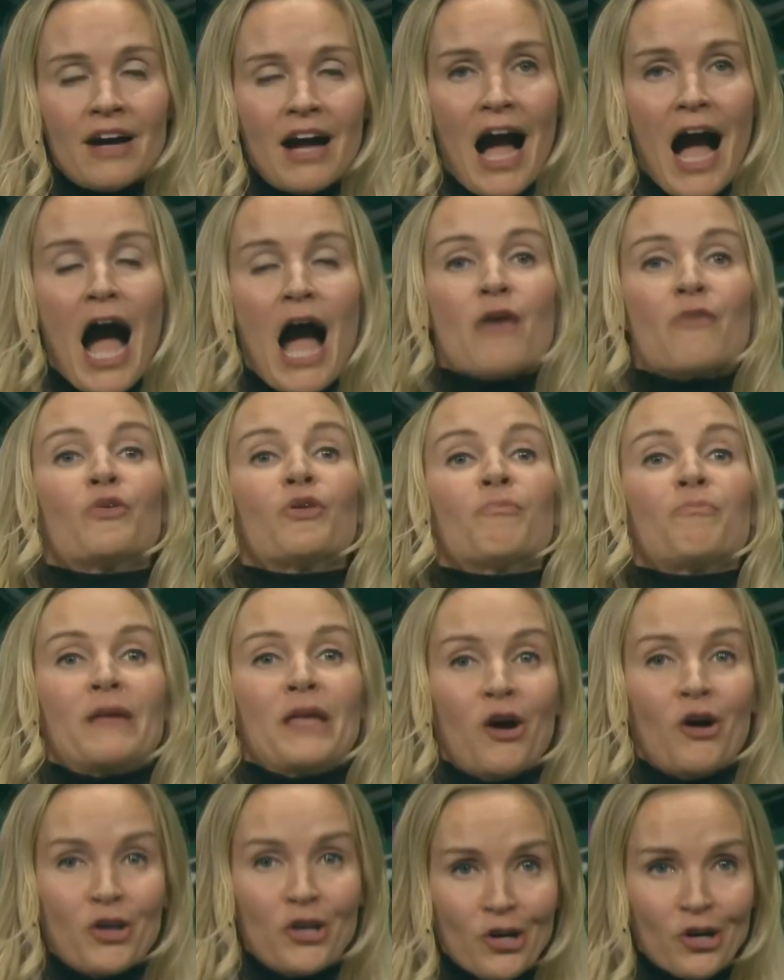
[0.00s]
I will be
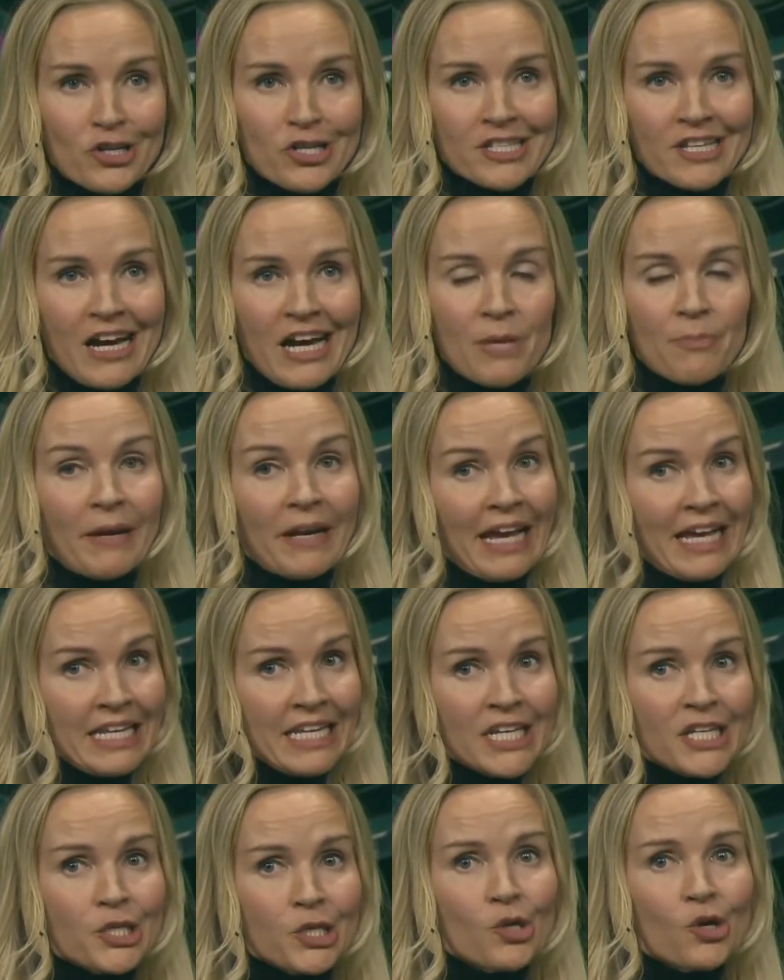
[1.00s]
on your side, but I
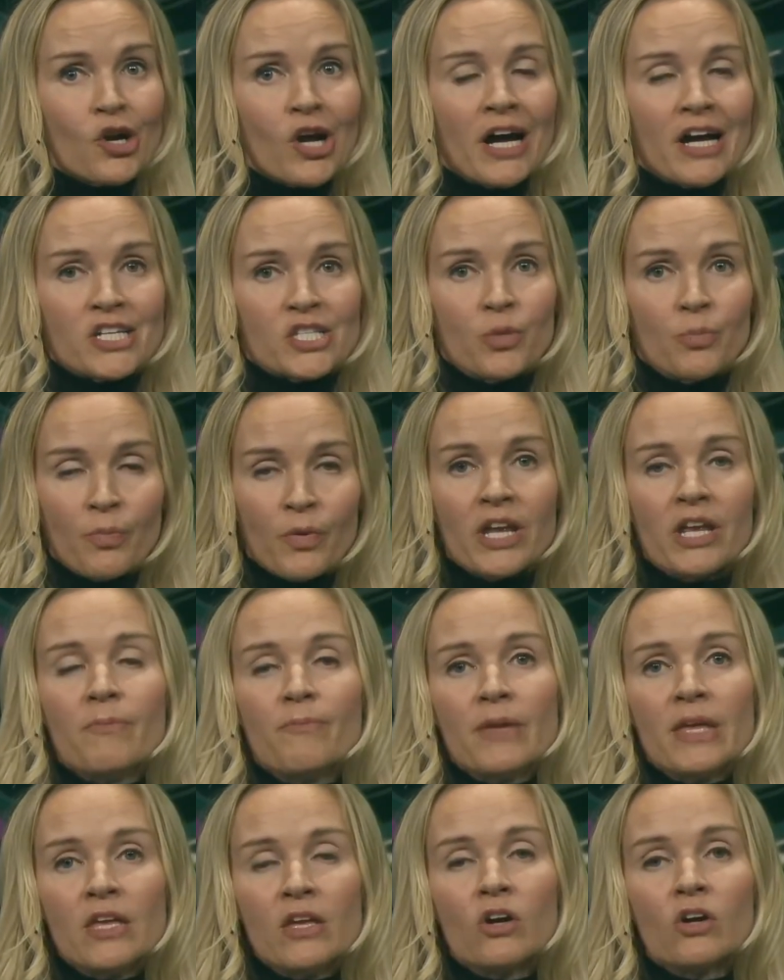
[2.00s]
need you guys to bring
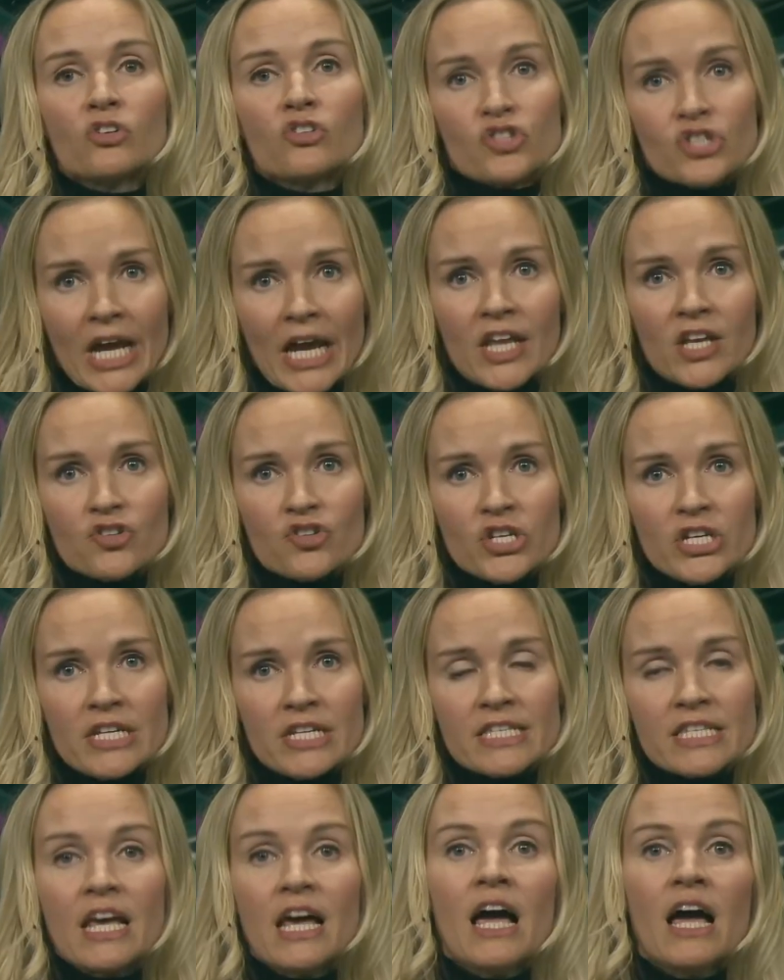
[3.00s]
me your
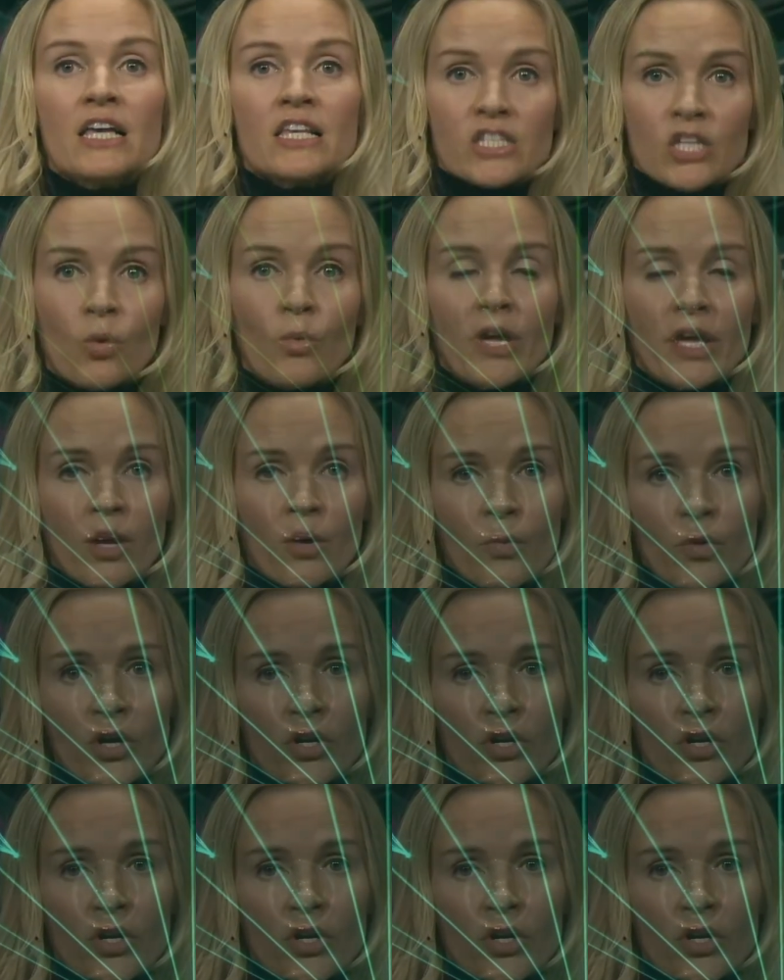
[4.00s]
challenges so we can work